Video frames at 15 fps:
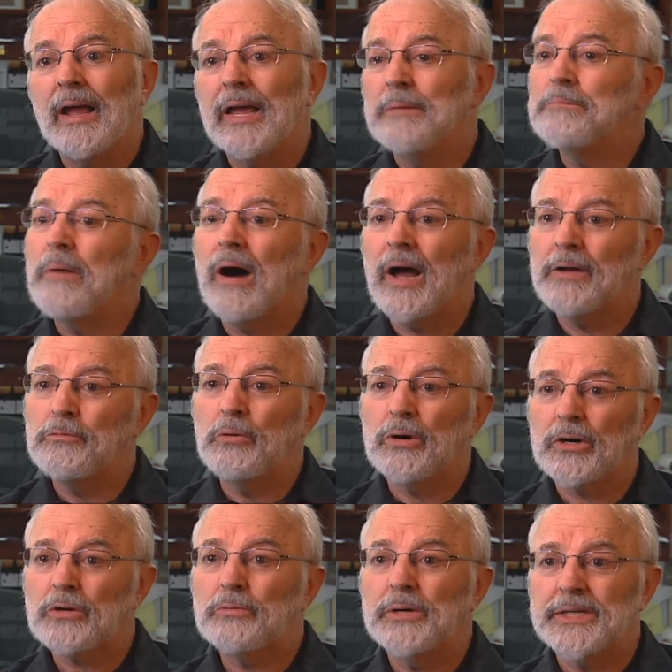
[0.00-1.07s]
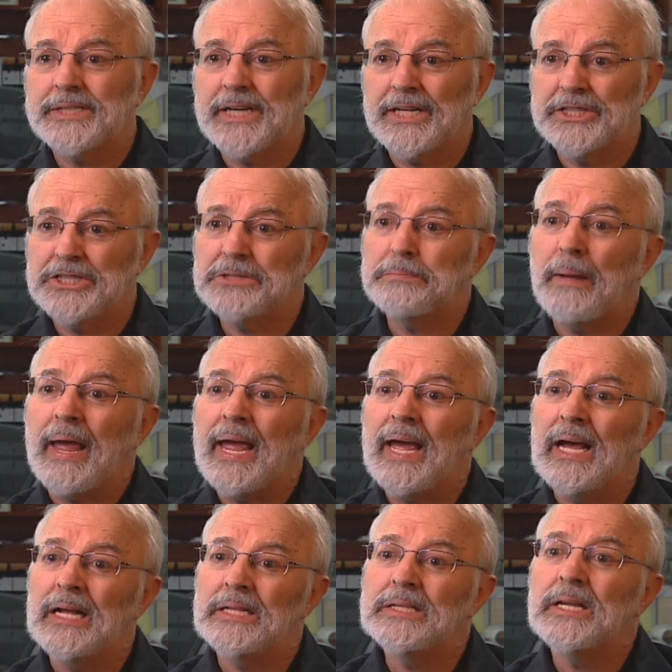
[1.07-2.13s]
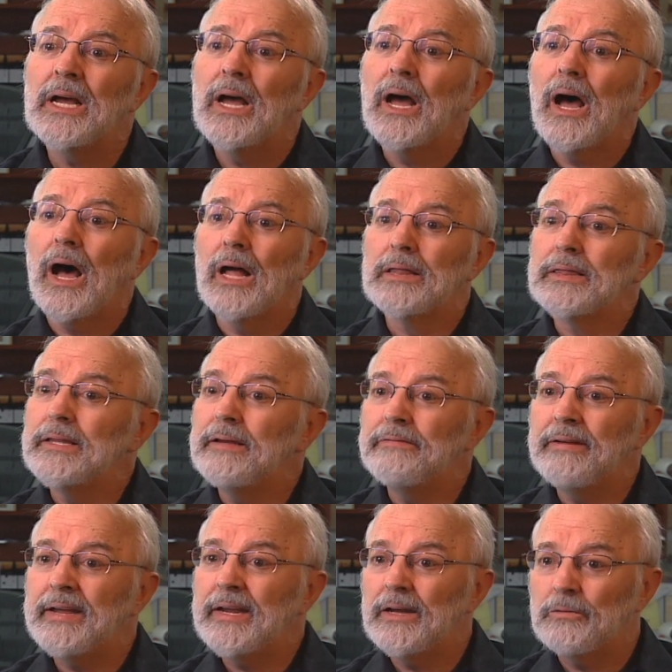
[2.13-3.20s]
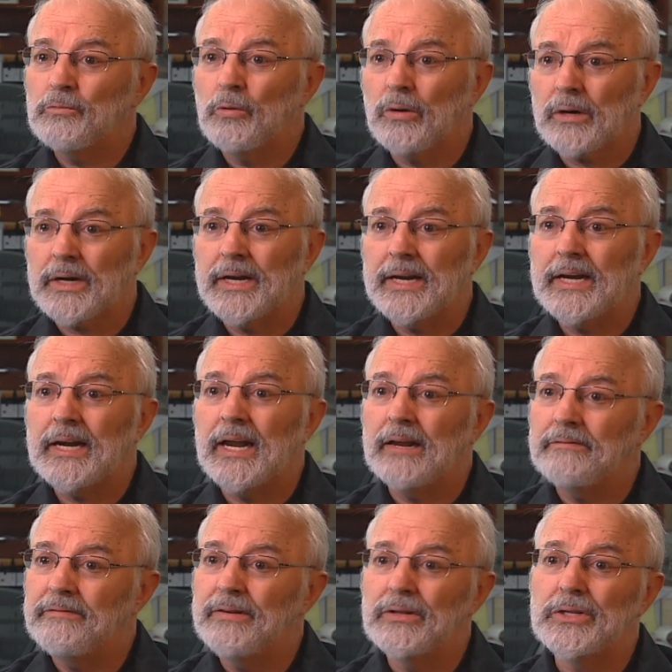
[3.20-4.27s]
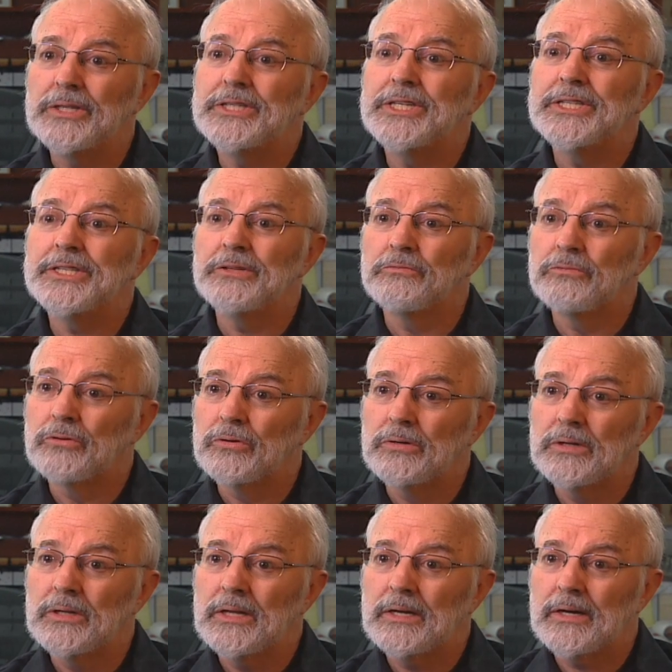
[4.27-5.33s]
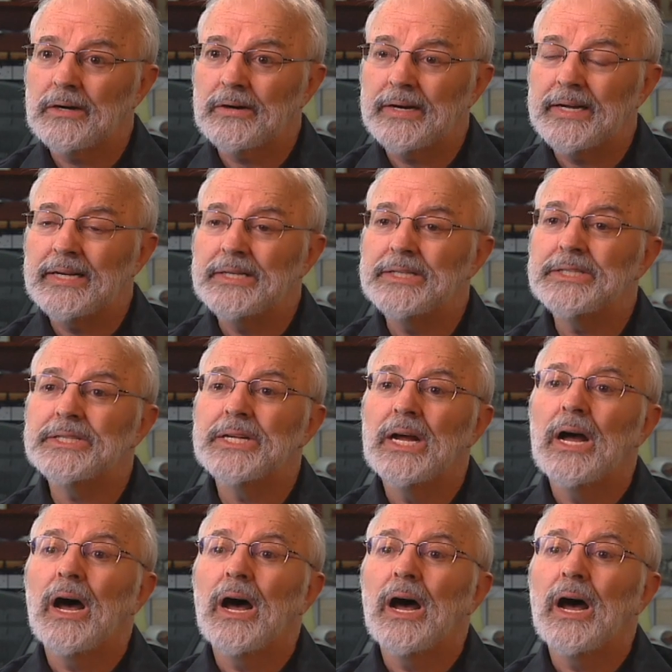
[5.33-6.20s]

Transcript: In my work, which has spanned living and working in villages and rural areas,